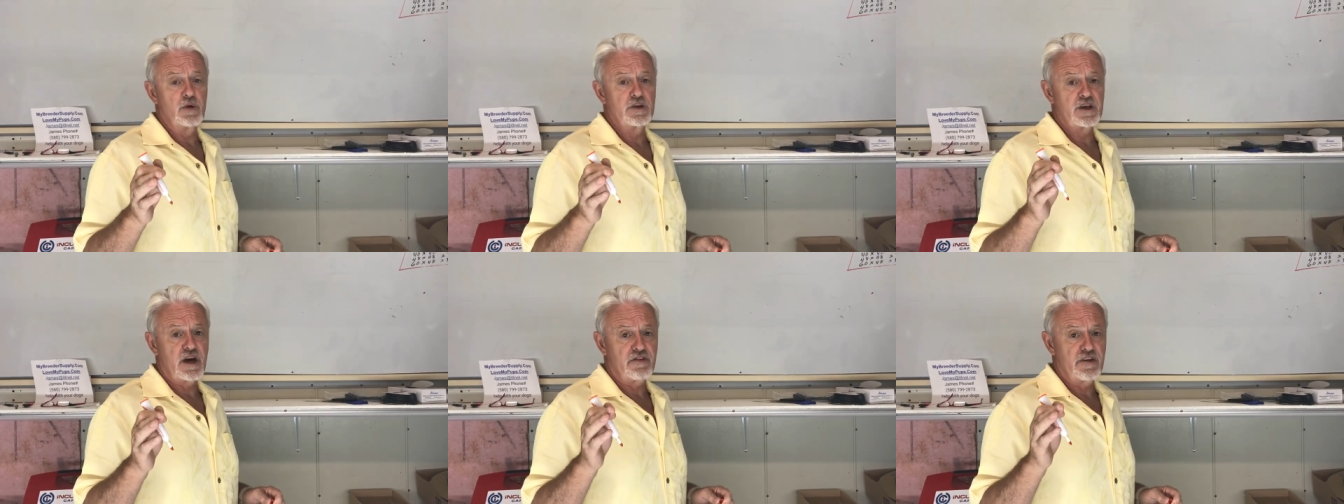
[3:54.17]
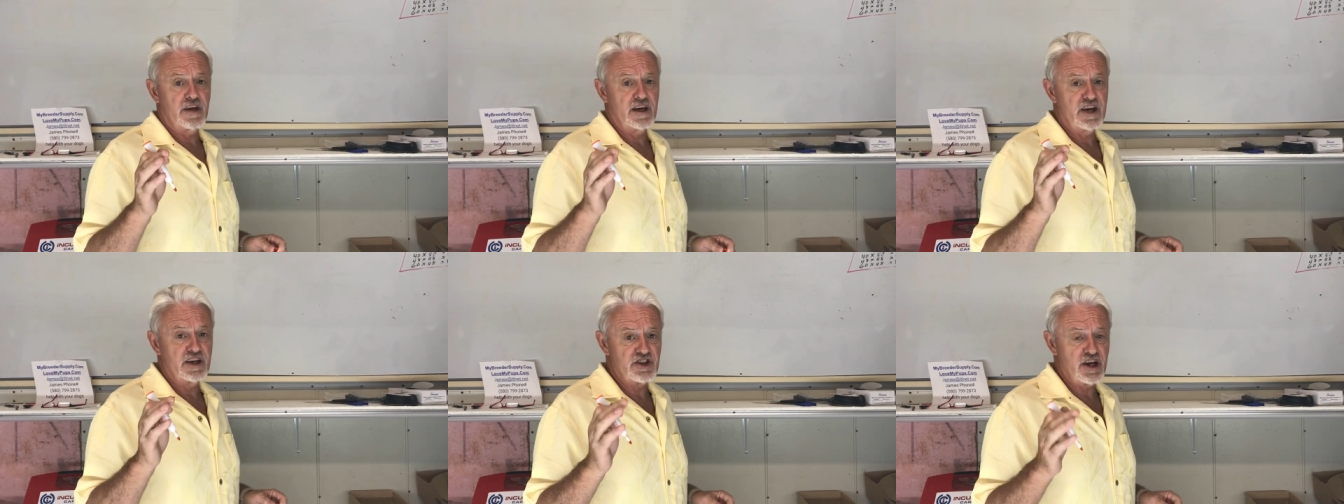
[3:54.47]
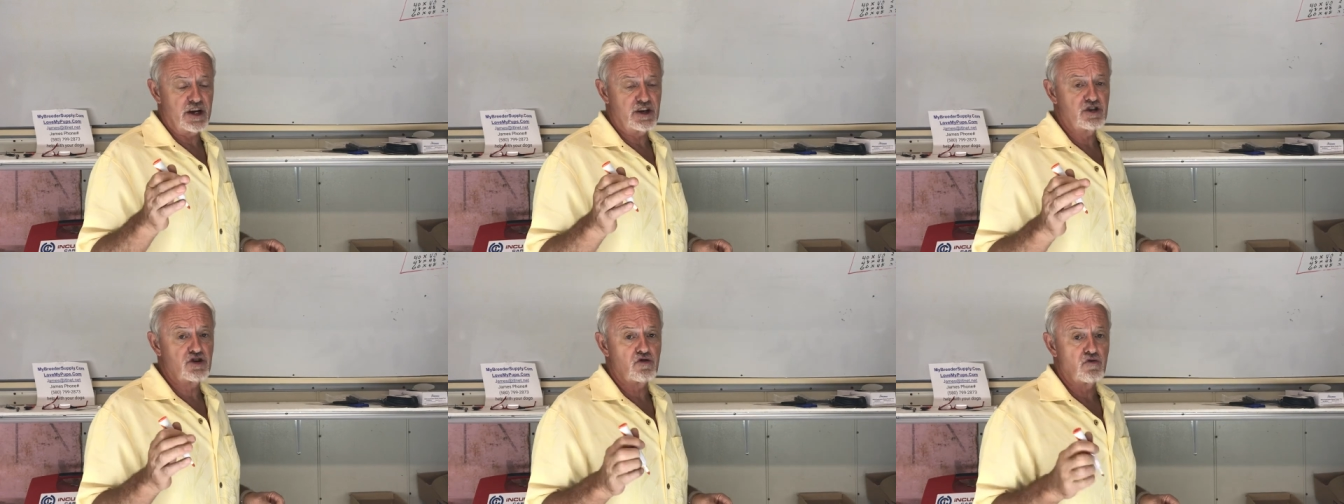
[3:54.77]
which I think is
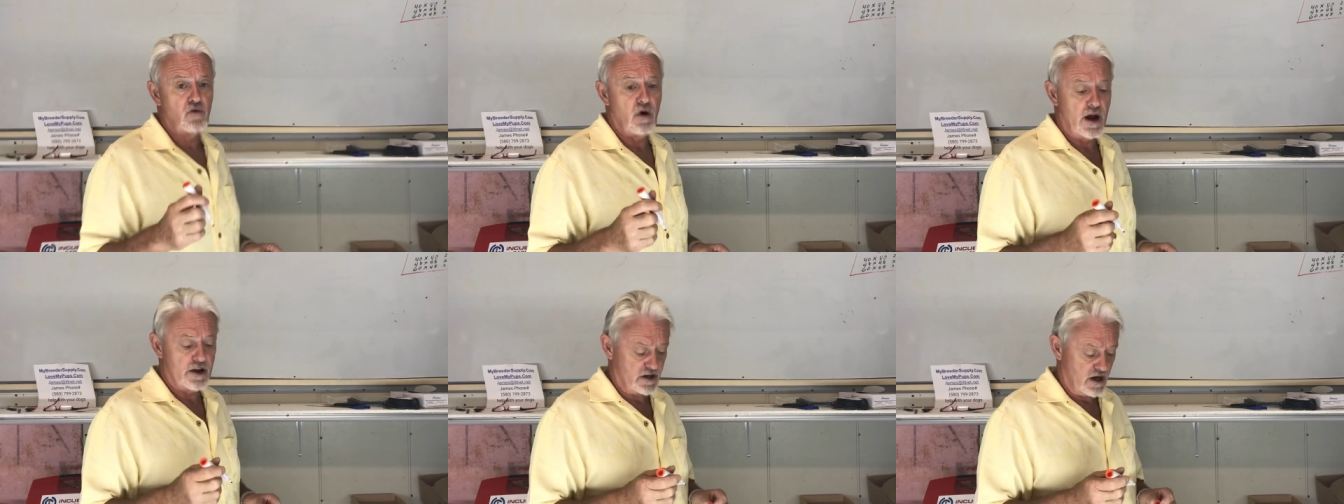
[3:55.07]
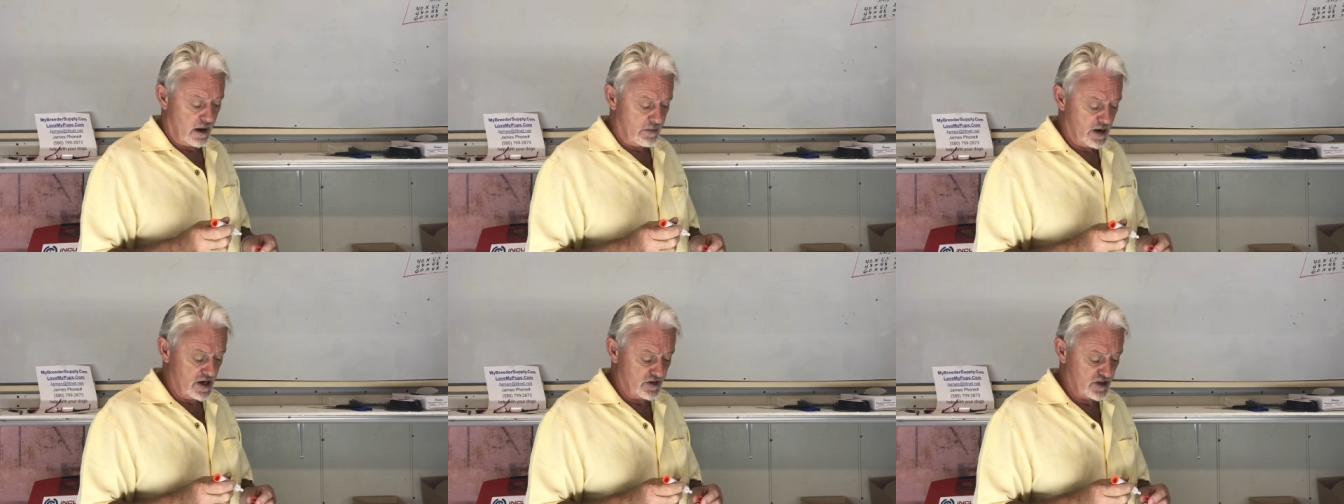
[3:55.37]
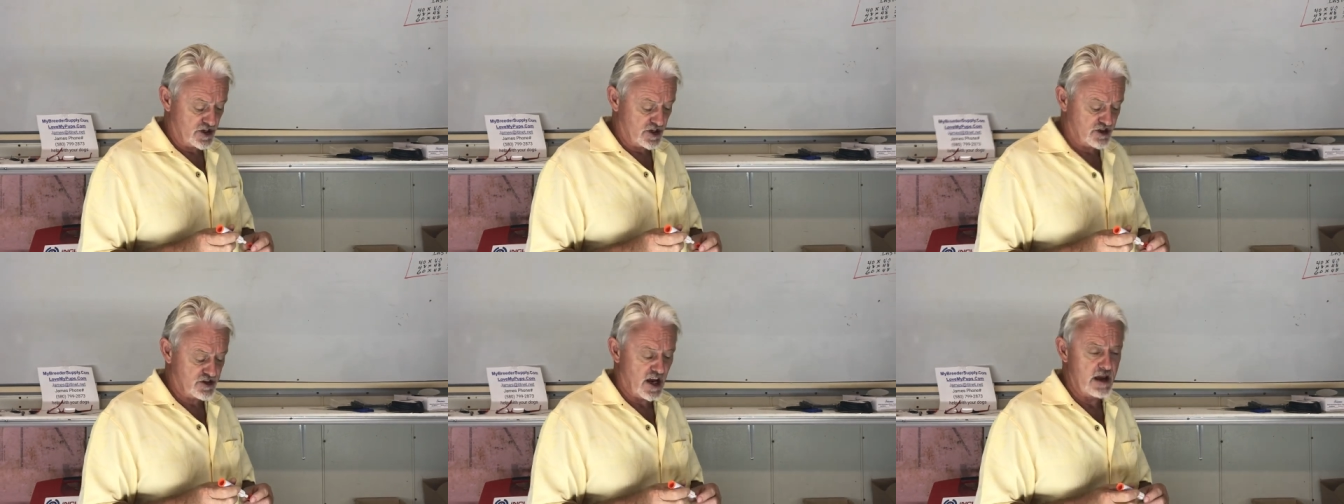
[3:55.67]
incorrect, and I
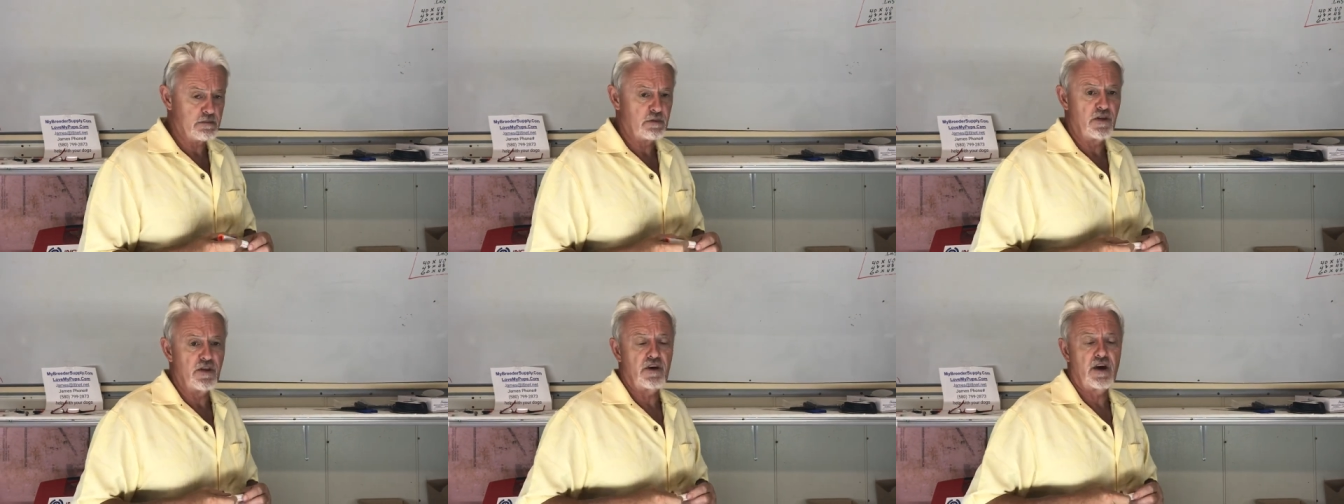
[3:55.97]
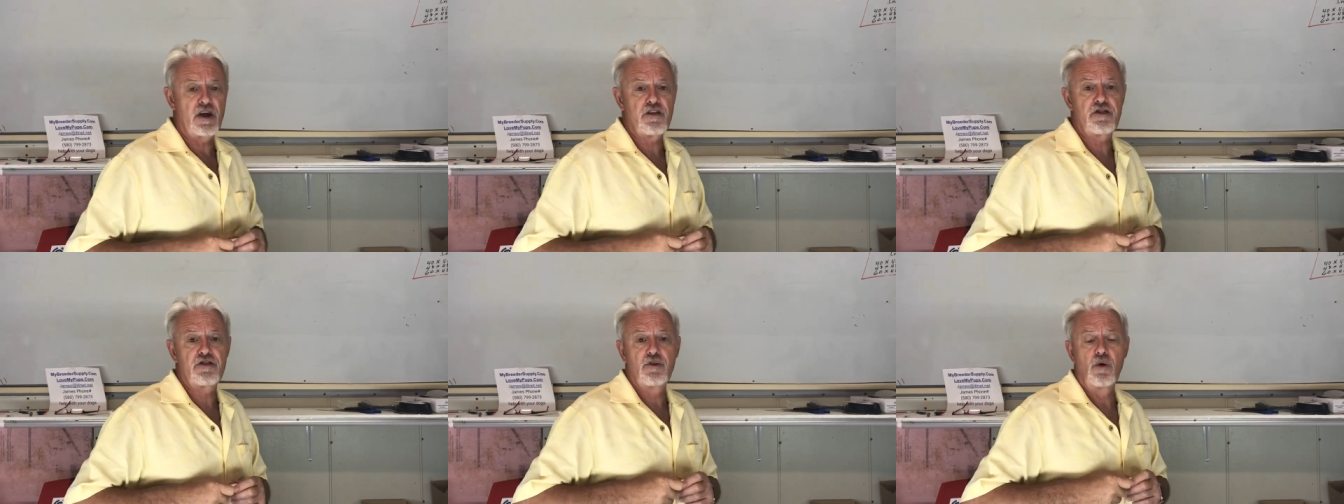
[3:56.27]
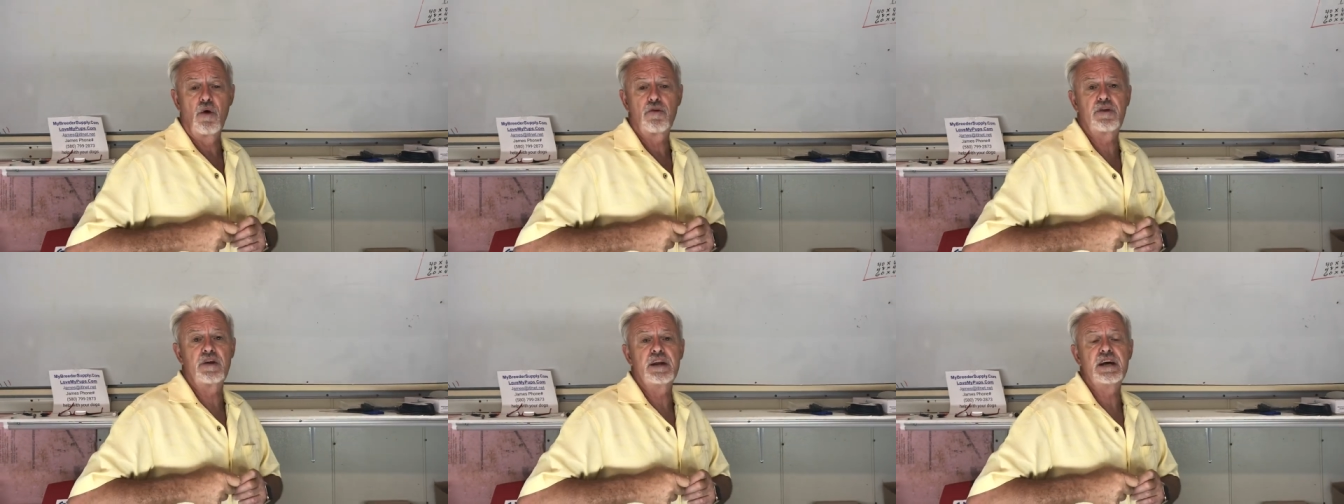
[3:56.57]
made the statement that I
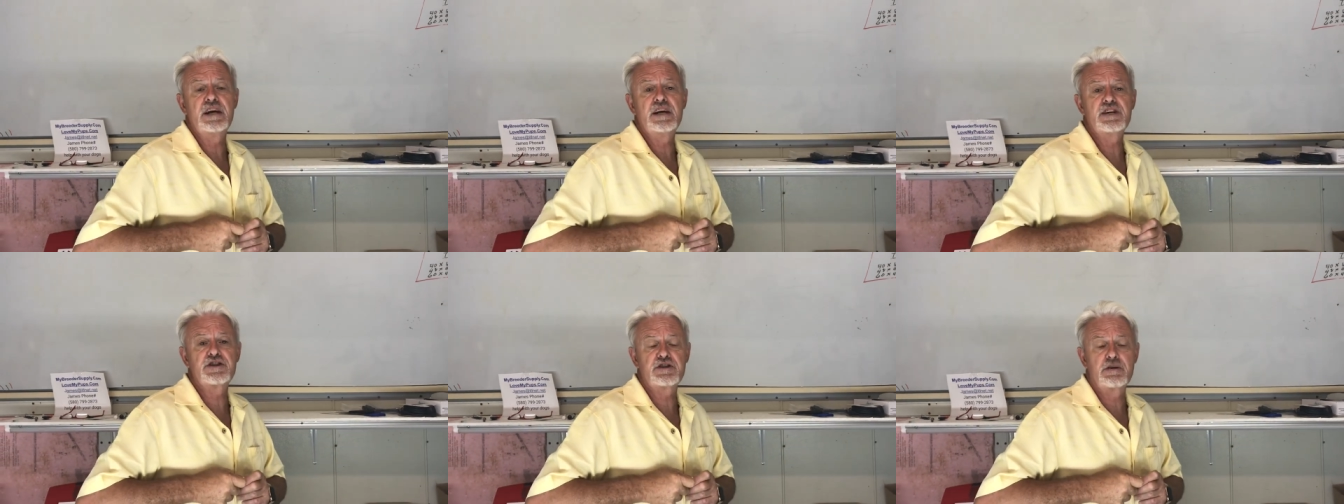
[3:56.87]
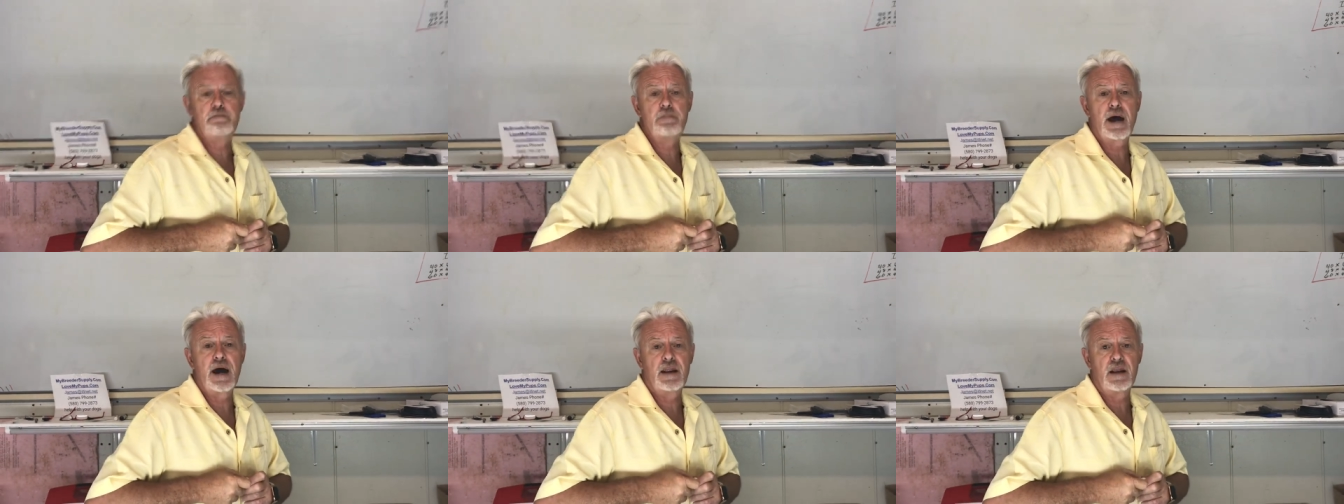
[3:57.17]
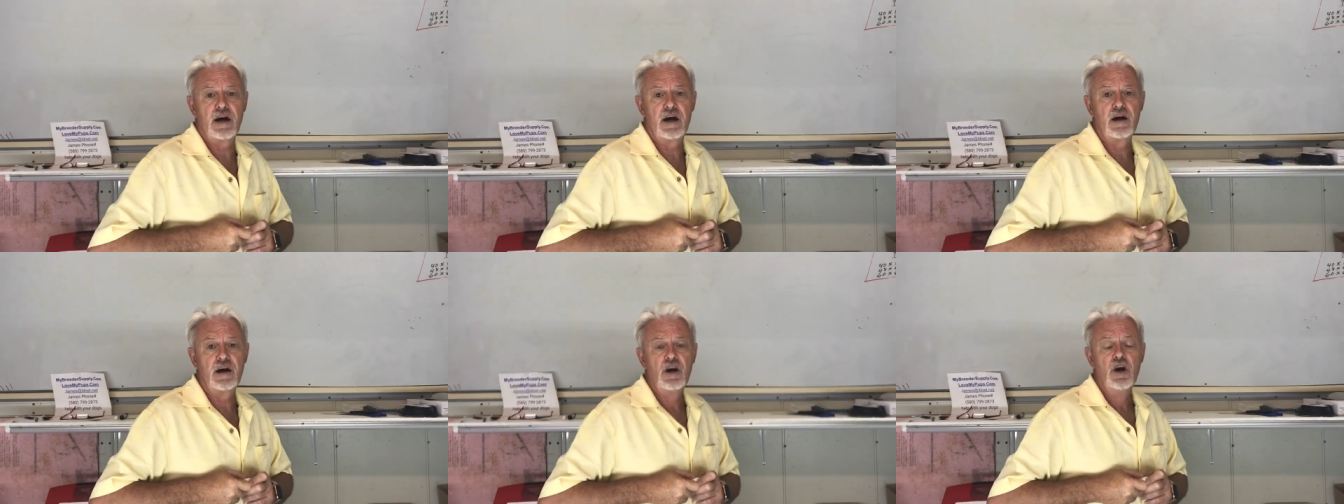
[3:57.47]
thought that
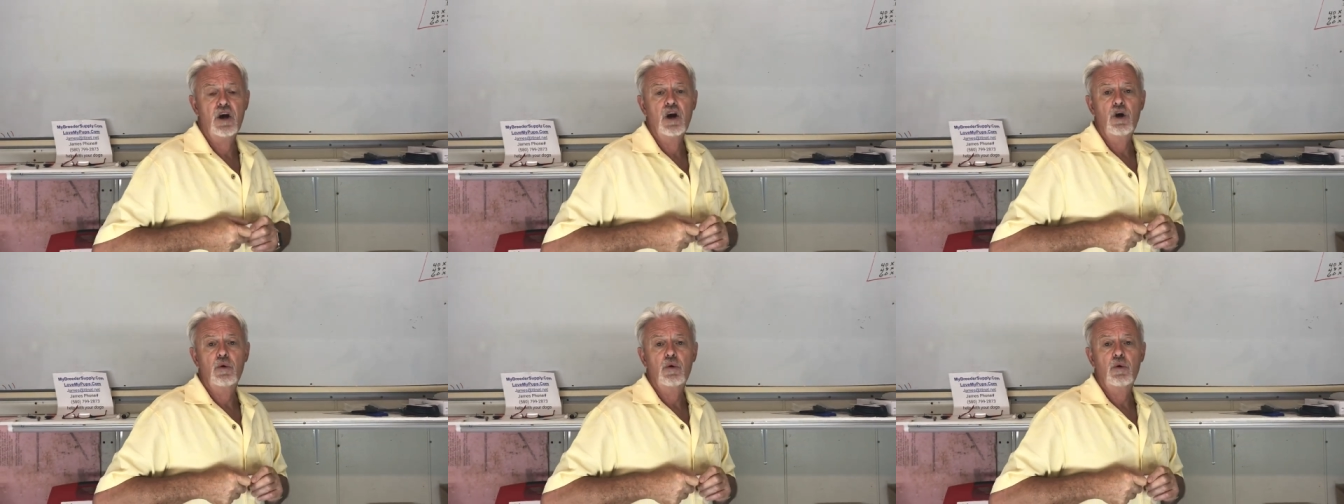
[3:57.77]
Isabella